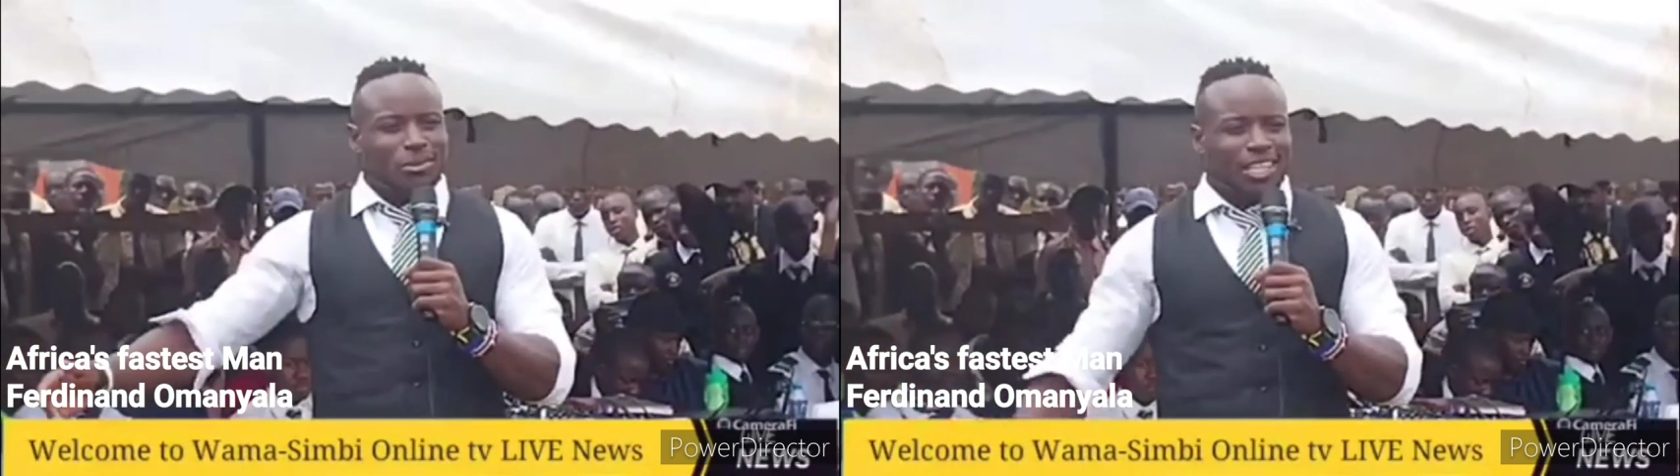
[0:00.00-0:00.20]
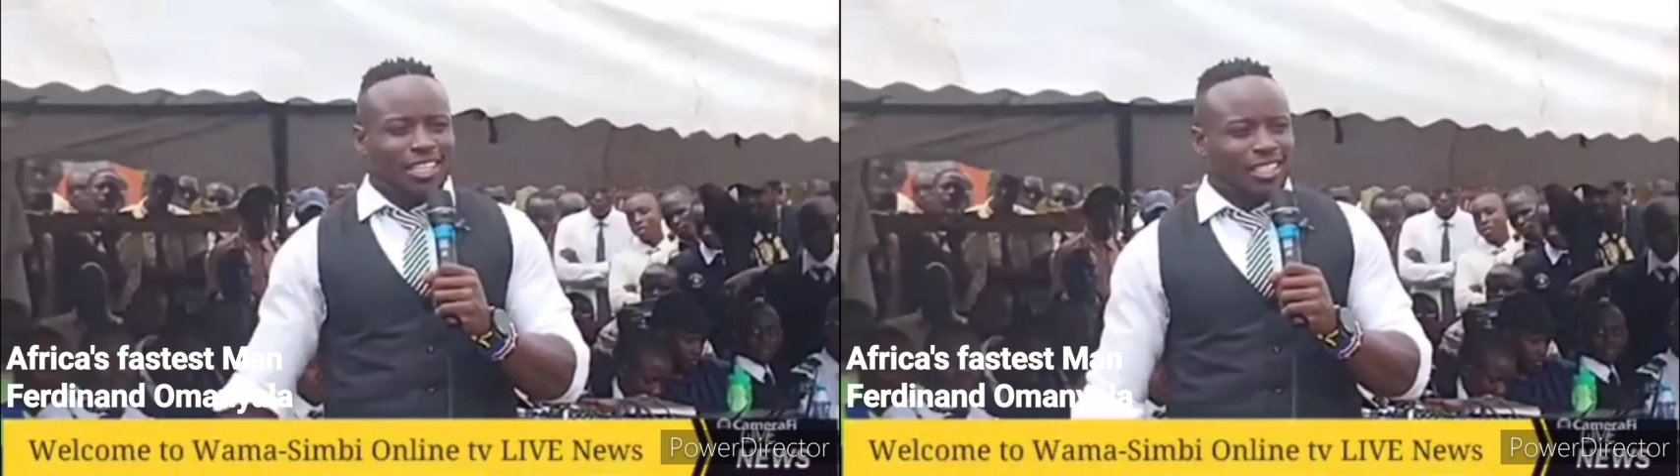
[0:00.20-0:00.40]

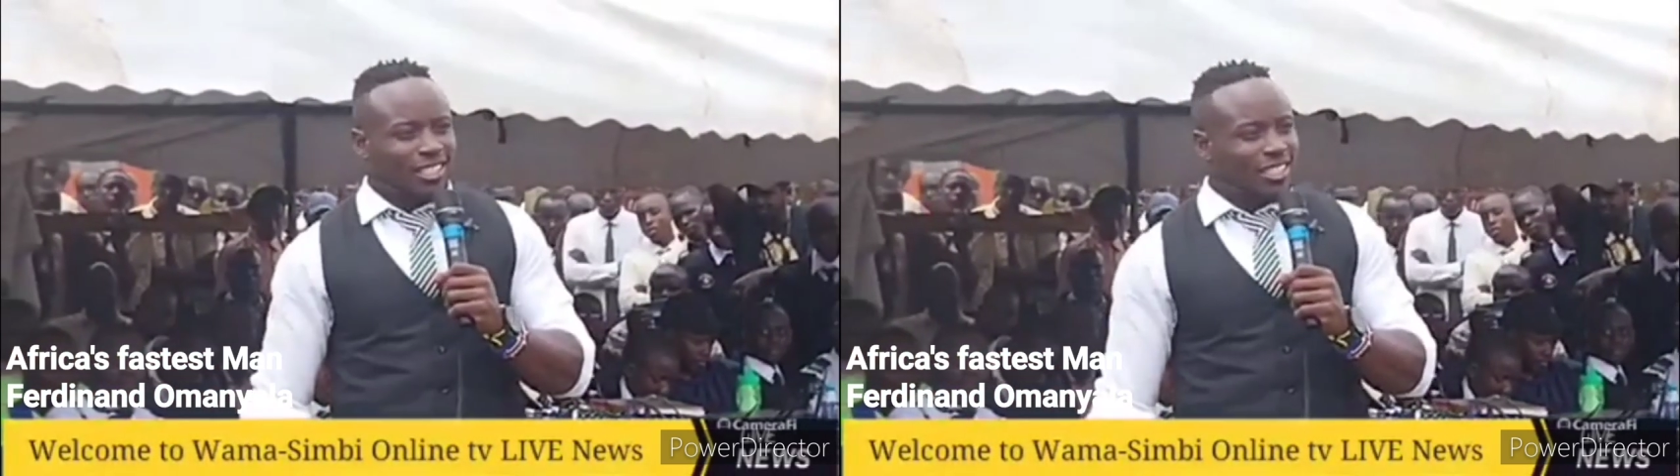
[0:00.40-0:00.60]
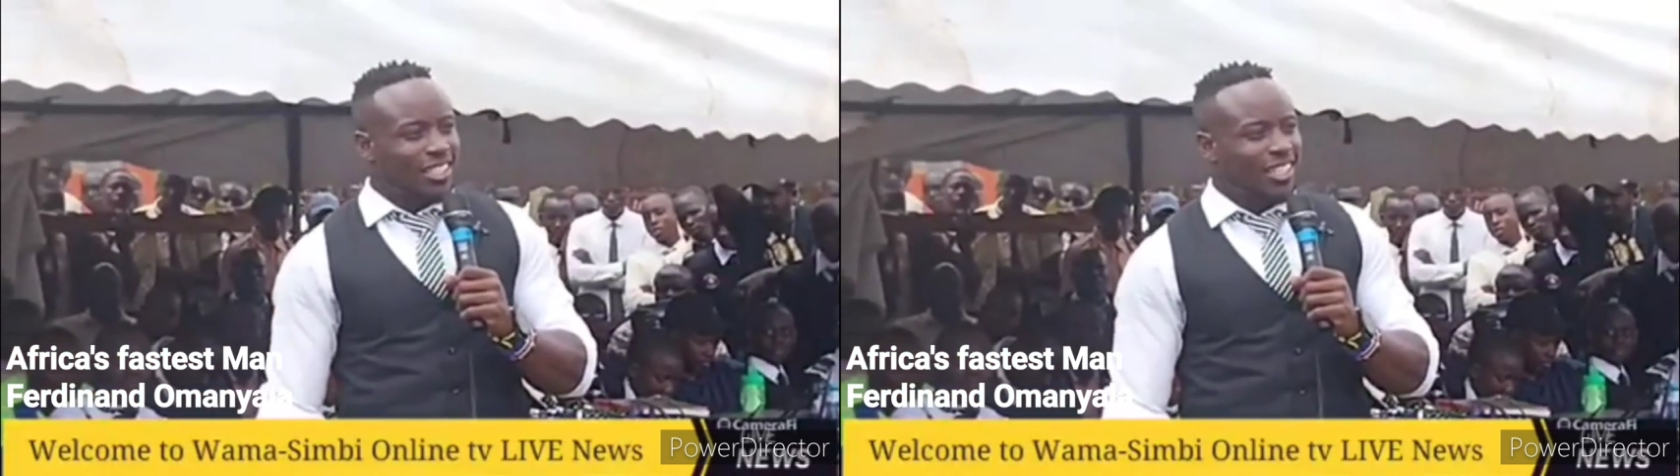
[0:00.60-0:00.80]

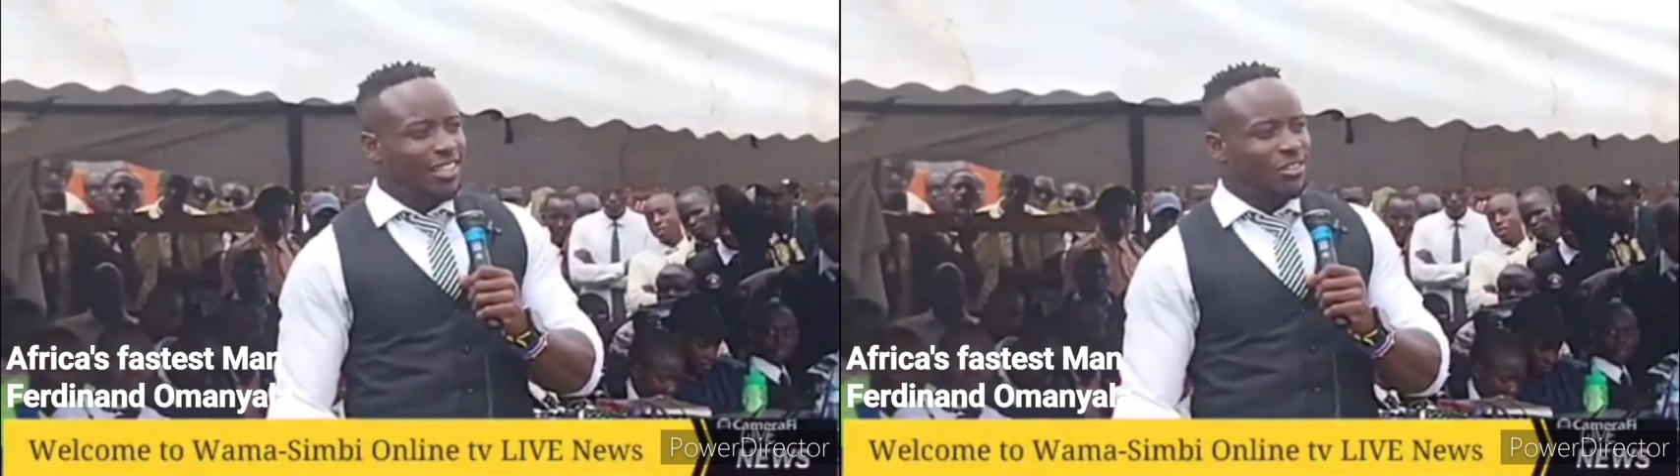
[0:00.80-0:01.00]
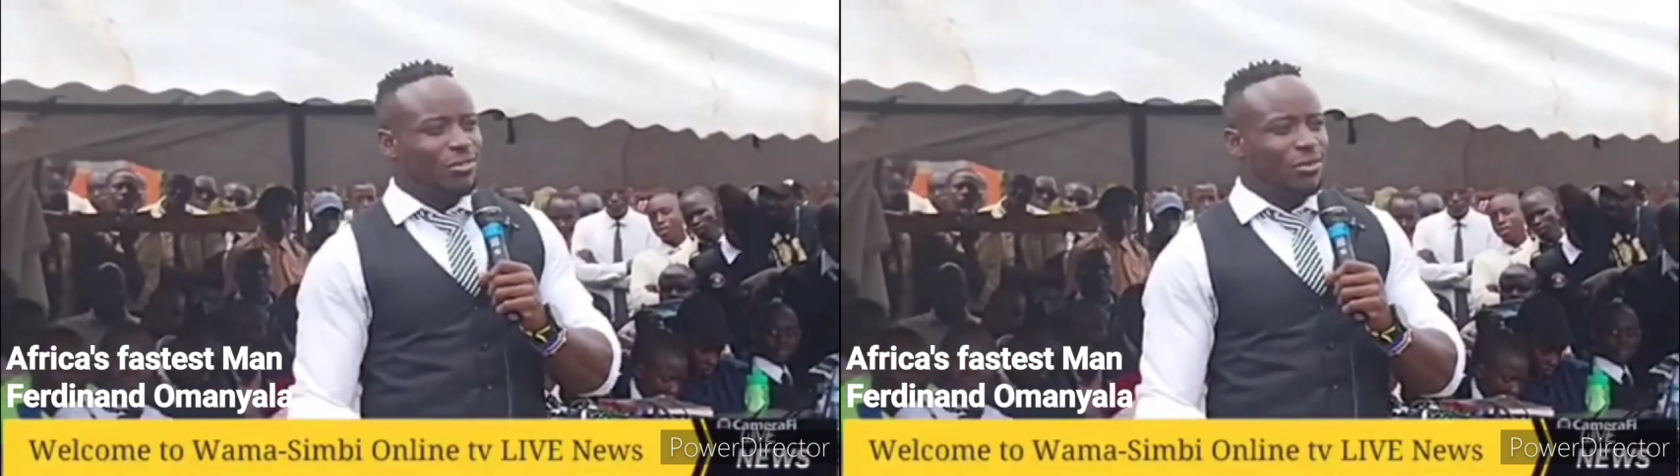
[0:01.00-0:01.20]
mahali,
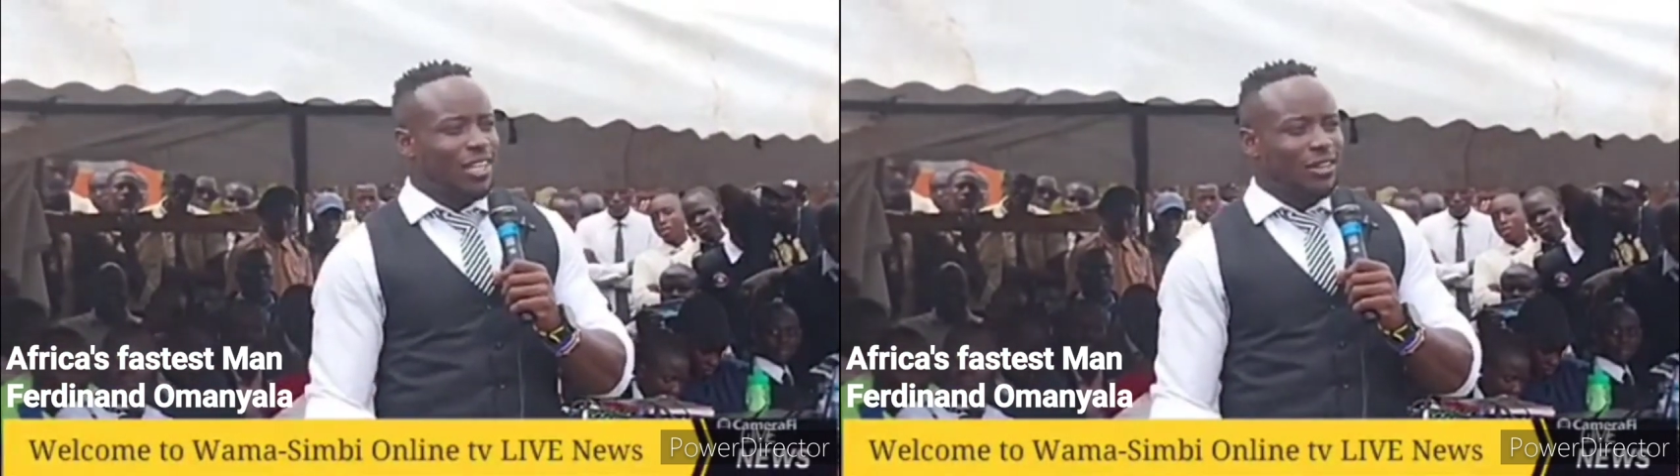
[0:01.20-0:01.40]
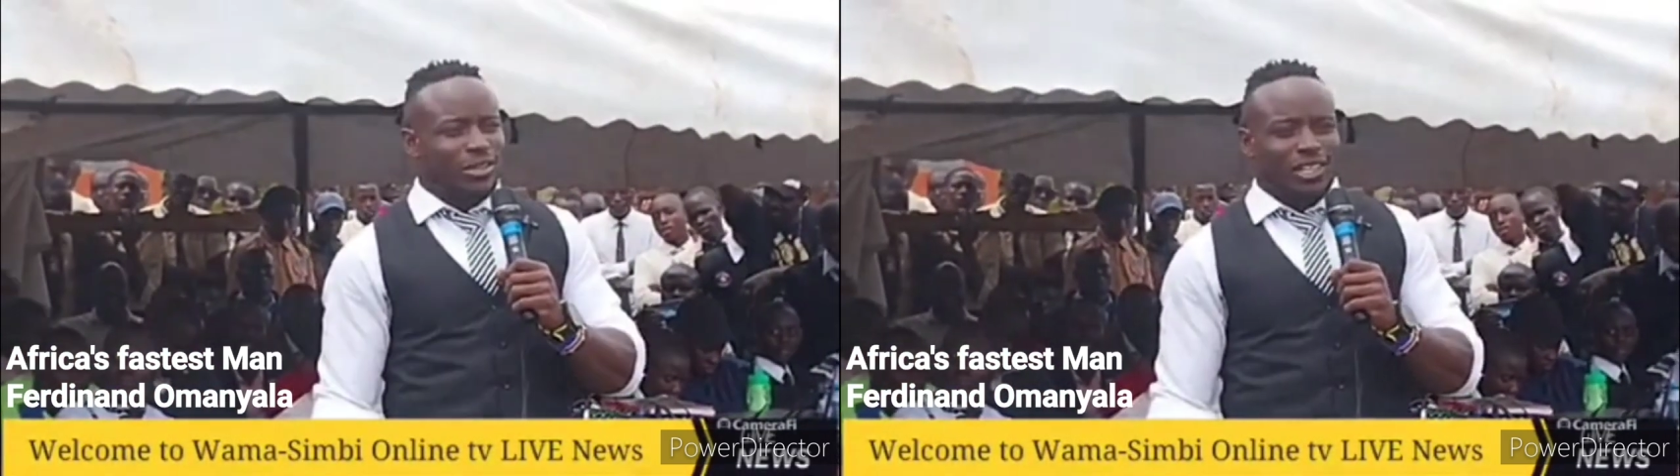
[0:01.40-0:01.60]

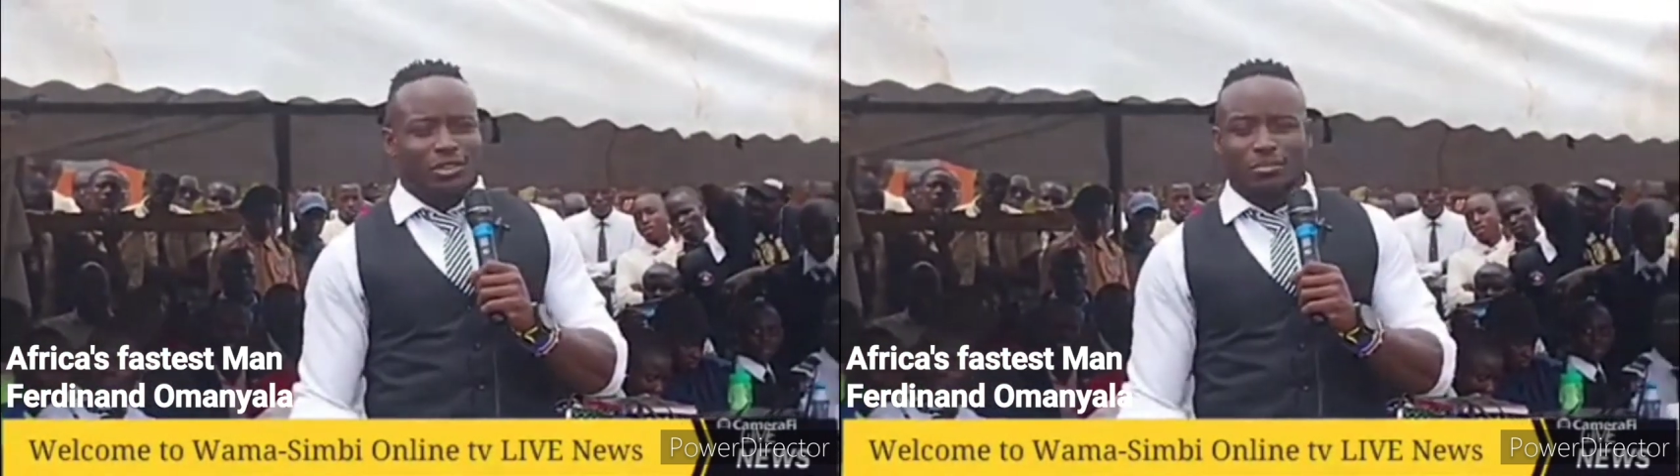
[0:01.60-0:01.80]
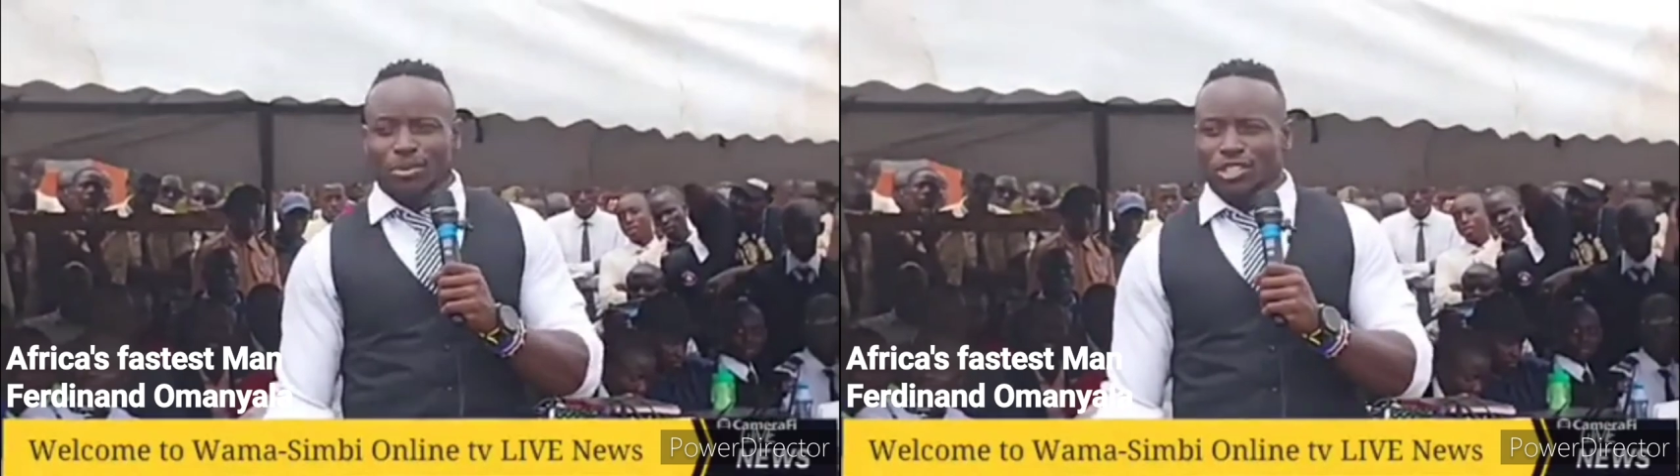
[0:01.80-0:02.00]
anakuweka
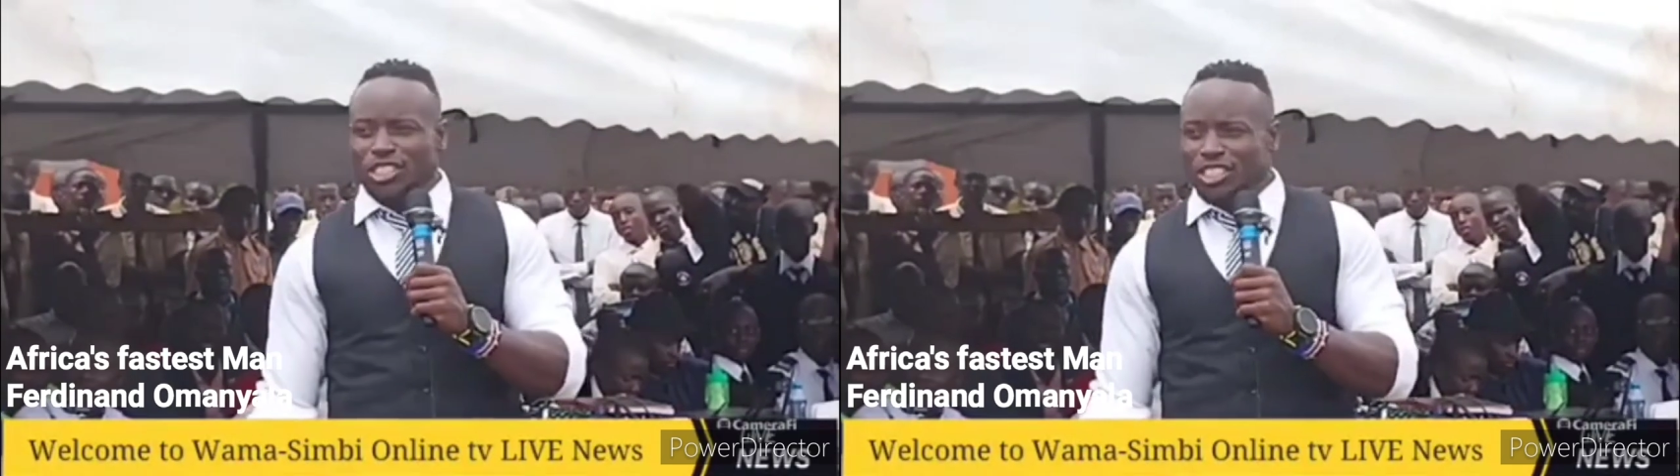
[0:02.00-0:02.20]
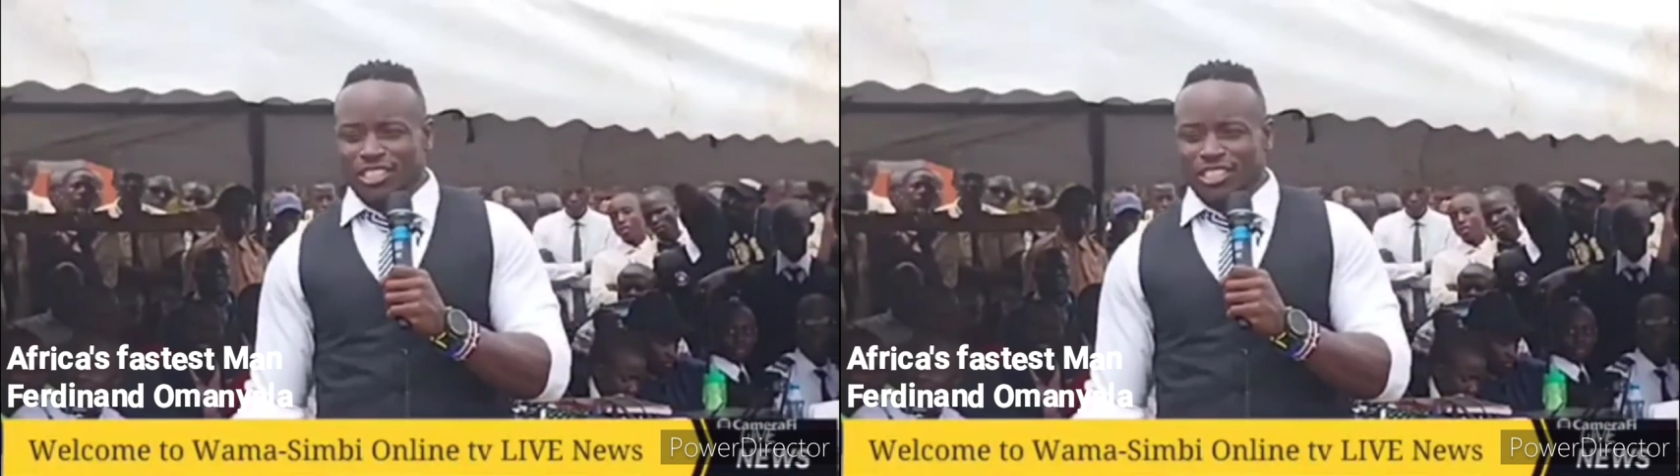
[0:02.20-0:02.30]
kwa pot.